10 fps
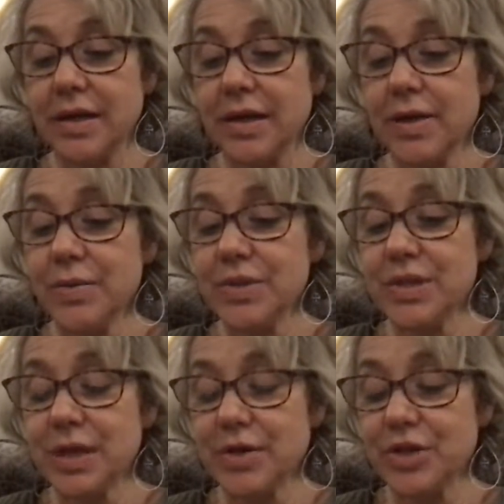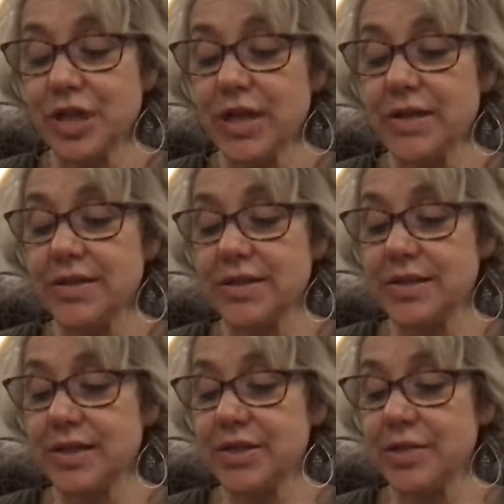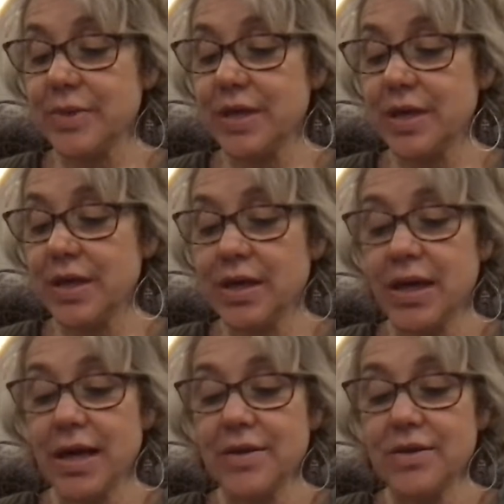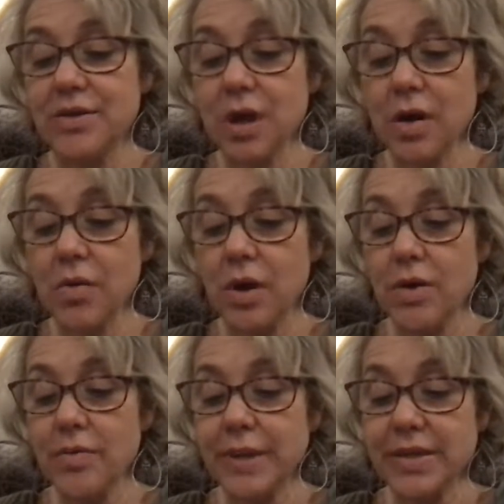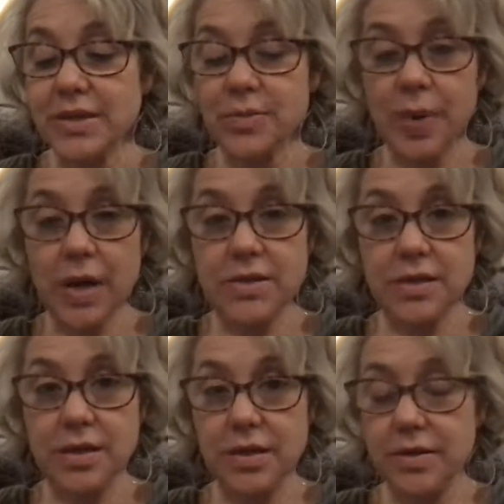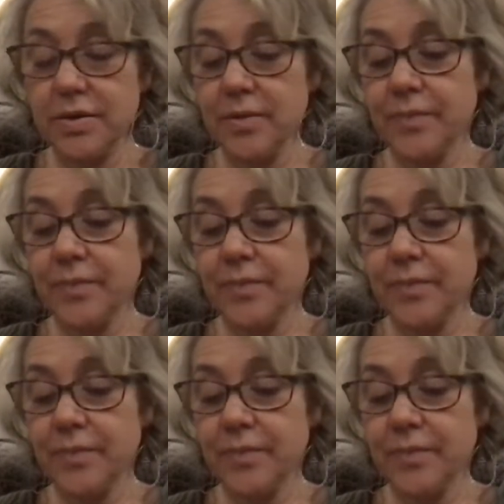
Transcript: It was in our chest, said Jimmy, and the salt water made spots on it.